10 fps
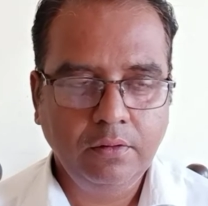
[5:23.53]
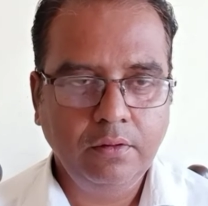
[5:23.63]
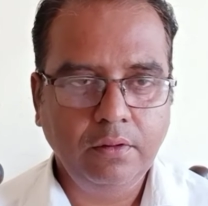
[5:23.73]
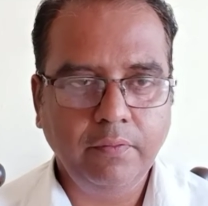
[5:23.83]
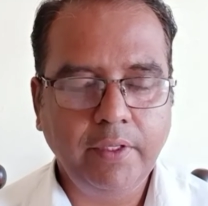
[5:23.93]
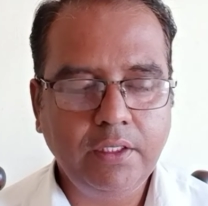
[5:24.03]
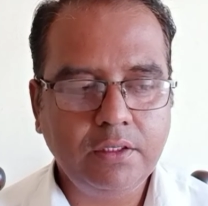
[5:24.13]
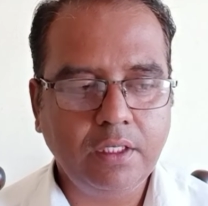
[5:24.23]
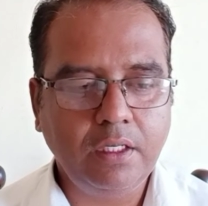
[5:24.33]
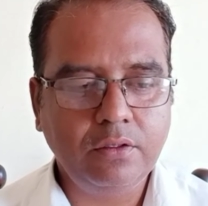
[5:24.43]

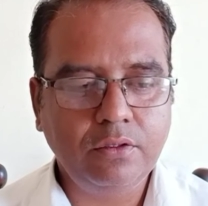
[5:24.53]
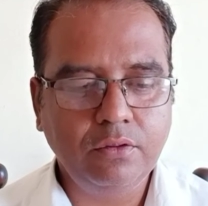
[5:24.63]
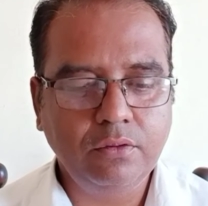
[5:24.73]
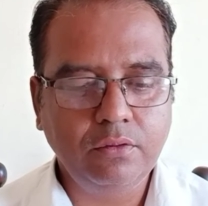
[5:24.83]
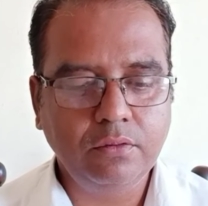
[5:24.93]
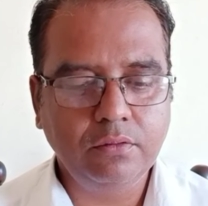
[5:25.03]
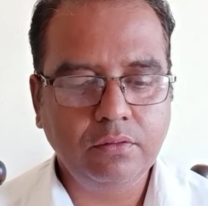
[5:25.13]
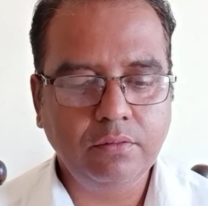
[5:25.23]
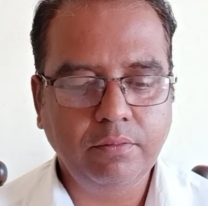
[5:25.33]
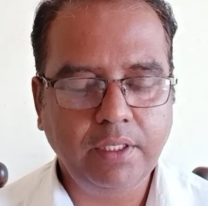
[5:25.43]
Events are so
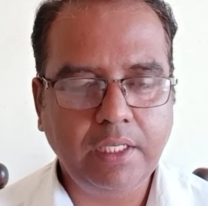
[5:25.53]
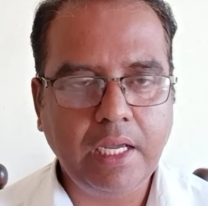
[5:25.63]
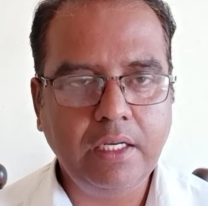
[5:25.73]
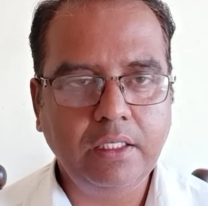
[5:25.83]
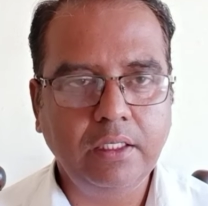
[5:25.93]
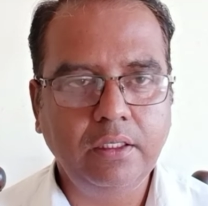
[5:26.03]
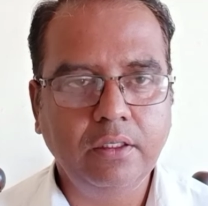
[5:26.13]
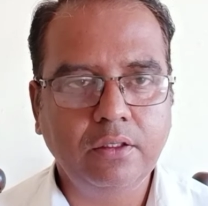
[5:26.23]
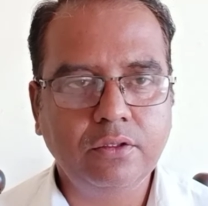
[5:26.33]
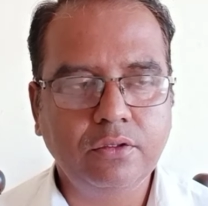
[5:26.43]
mechanically
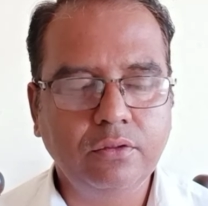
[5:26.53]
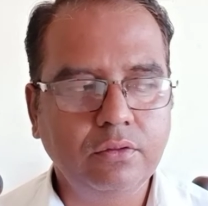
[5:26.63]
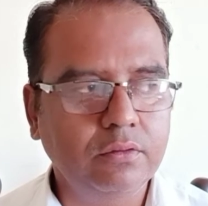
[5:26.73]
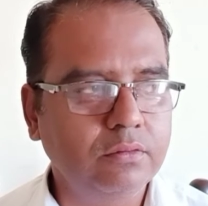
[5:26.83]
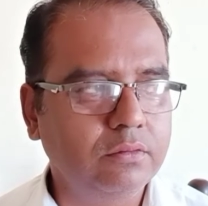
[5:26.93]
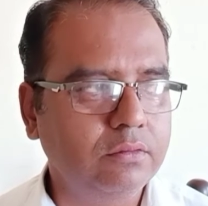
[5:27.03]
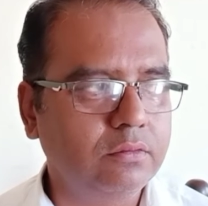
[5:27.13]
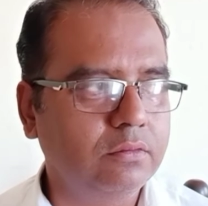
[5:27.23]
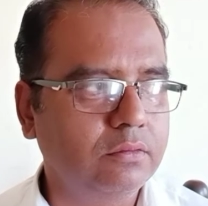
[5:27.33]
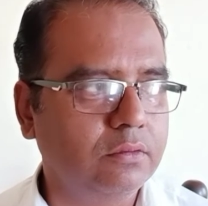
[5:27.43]
or so
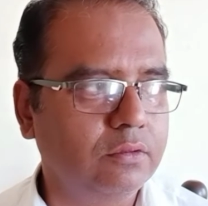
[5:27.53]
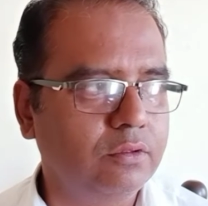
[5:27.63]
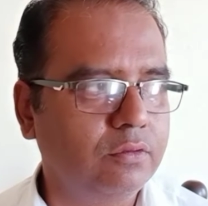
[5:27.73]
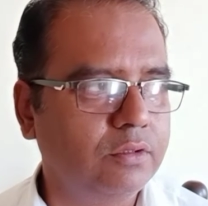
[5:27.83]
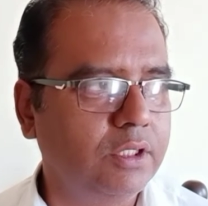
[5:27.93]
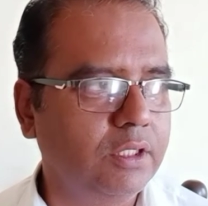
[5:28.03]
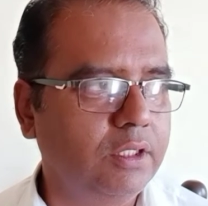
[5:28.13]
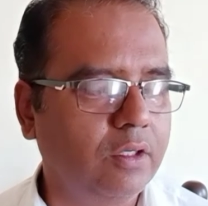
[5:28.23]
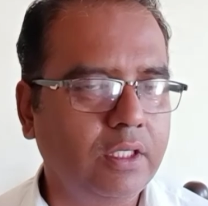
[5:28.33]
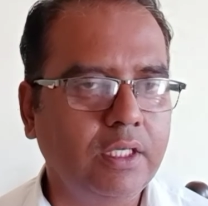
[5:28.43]

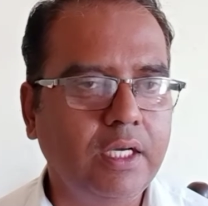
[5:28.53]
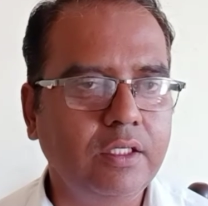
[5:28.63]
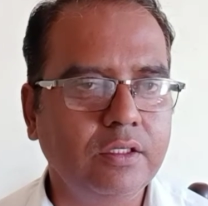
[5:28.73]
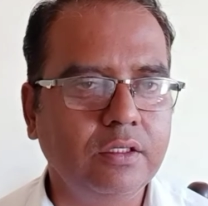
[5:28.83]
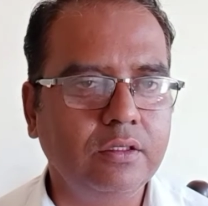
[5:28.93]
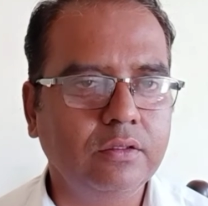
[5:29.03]
crucially organized,